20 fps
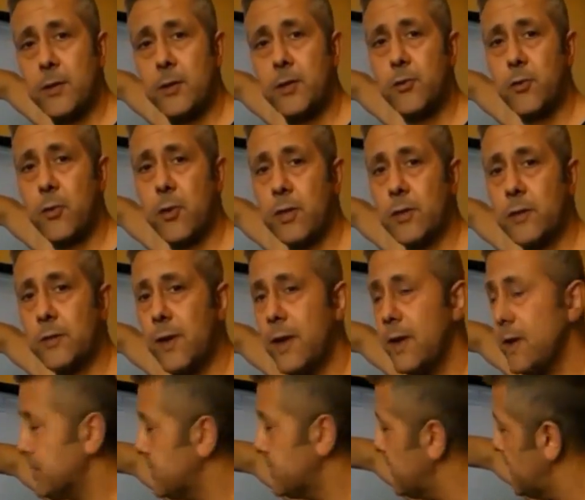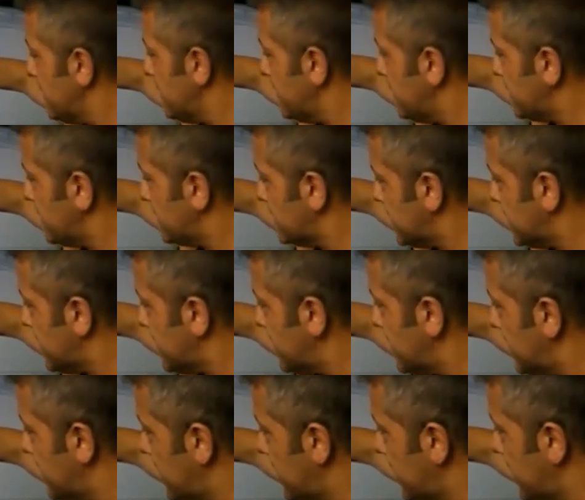the destroyer's face, you can
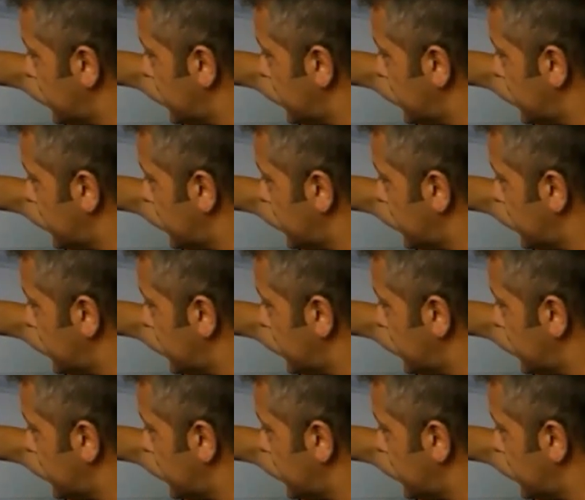see